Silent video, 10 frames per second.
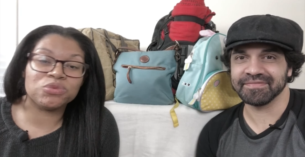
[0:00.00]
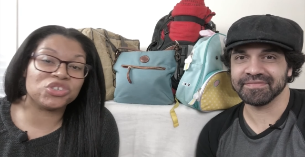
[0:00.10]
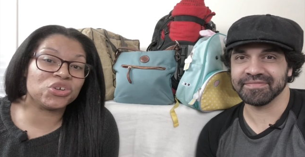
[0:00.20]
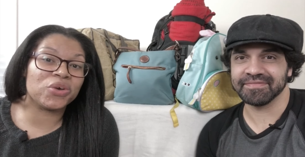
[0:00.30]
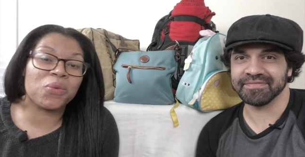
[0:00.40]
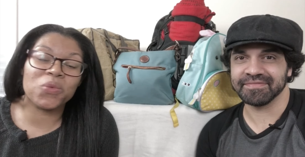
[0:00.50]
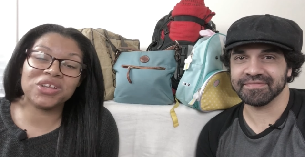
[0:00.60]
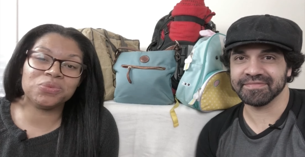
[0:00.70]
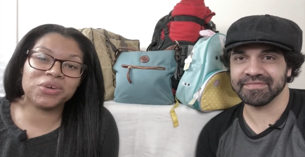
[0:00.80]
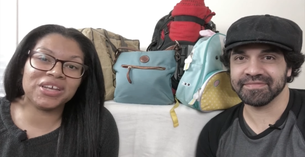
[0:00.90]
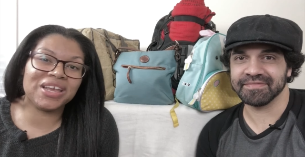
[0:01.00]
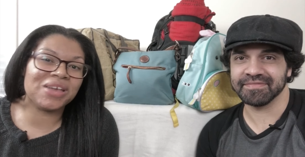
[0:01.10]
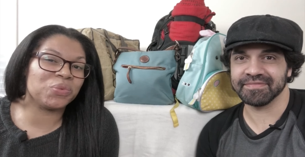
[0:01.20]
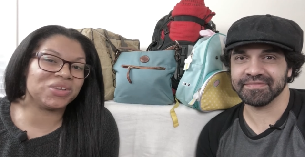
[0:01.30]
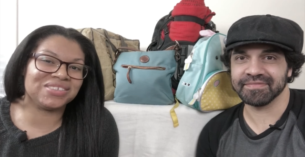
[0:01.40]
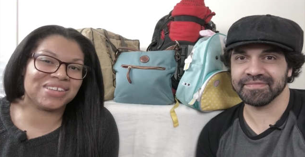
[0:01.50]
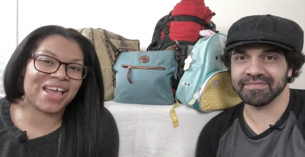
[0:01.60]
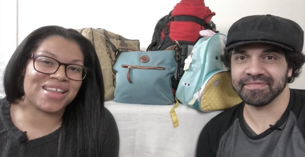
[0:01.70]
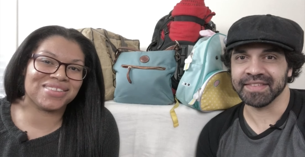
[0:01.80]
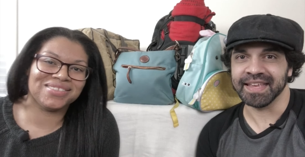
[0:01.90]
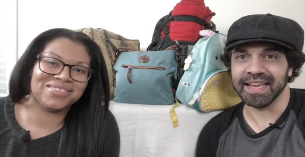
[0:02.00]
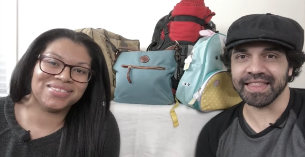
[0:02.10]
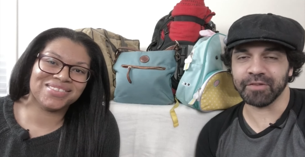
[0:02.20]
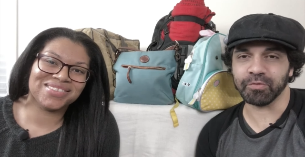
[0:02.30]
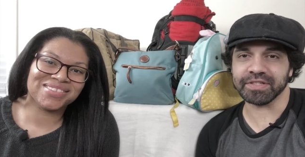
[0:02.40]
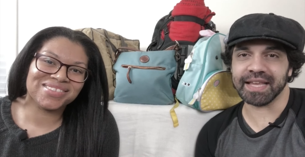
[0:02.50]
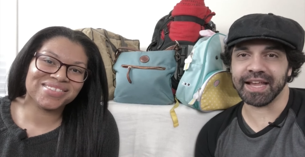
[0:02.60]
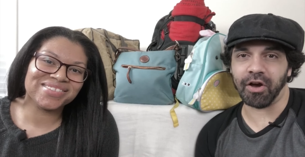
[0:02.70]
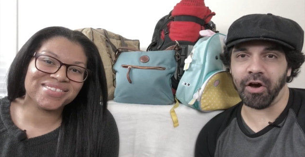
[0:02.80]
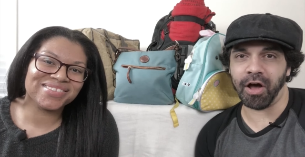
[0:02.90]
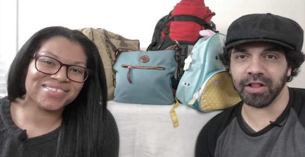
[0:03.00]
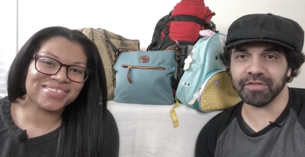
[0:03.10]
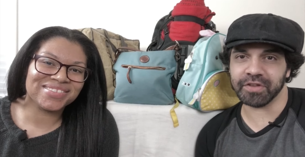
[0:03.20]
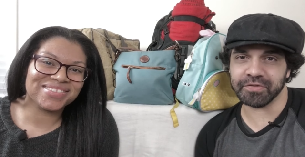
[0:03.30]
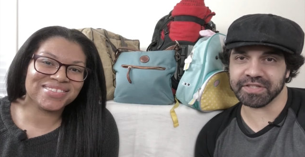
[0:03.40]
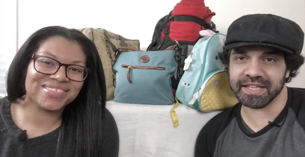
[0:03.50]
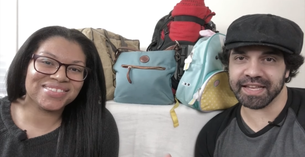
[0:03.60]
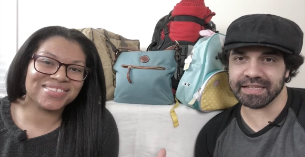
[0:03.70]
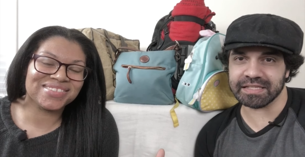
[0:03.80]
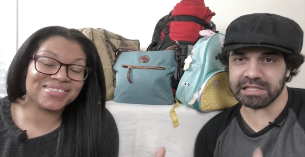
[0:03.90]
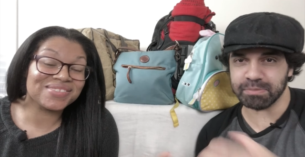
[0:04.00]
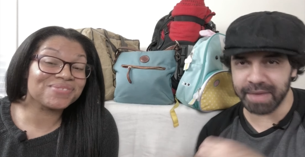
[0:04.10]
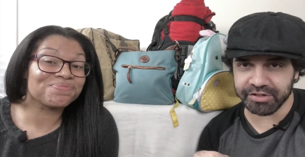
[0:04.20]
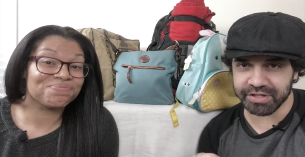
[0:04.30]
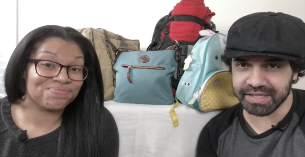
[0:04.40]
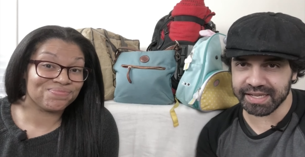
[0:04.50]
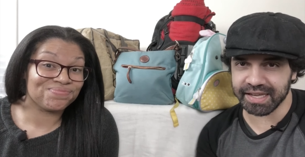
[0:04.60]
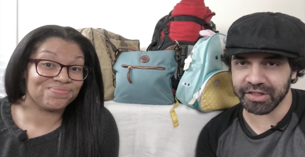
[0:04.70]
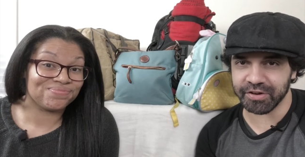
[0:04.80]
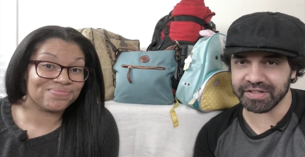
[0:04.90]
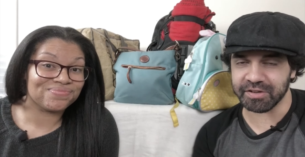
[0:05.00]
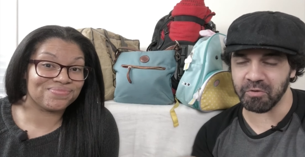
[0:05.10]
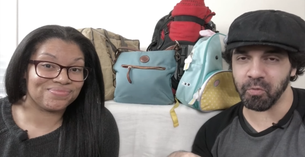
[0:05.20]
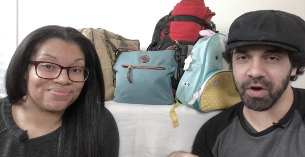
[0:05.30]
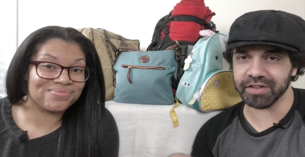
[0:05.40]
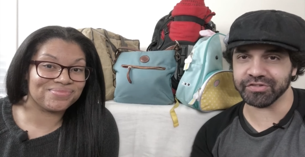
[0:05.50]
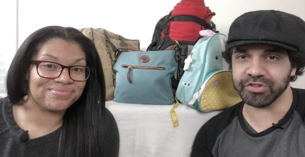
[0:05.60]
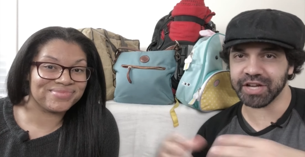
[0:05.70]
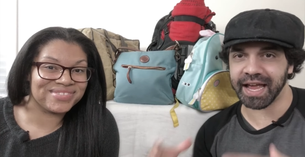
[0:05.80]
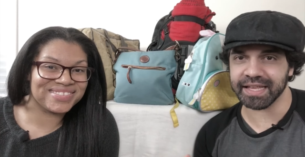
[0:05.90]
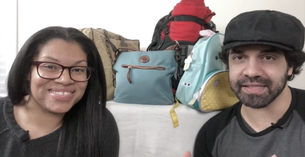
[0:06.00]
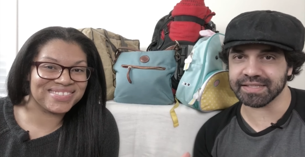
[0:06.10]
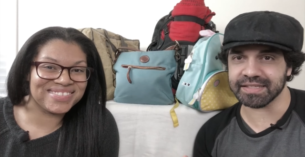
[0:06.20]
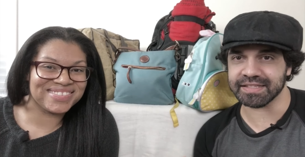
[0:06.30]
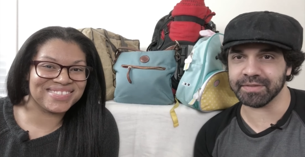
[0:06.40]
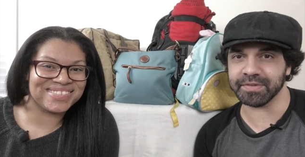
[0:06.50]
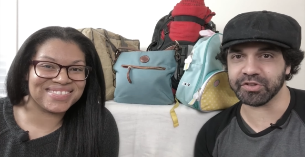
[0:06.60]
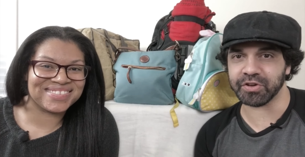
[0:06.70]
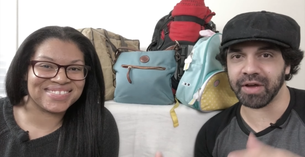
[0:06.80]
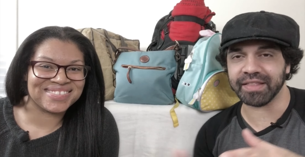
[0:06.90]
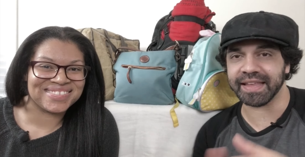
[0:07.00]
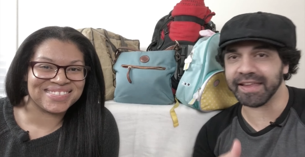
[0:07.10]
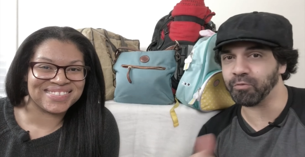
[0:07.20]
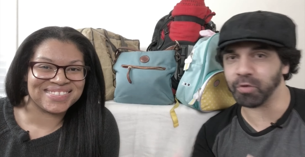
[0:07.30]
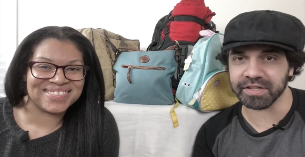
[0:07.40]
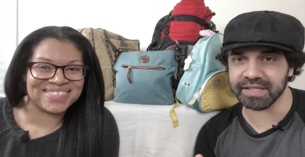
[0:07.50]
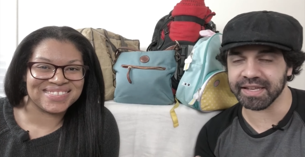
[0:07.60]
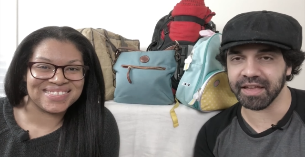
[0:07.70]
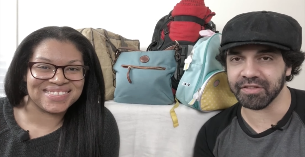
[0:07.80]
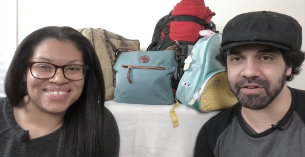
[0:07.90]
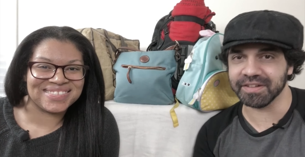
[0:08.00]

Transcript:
Speaker 1: We're showing what's working, what's not.
Speaker 2: And then we'll take all of those things, smash it together into one giant system and show how they can work together.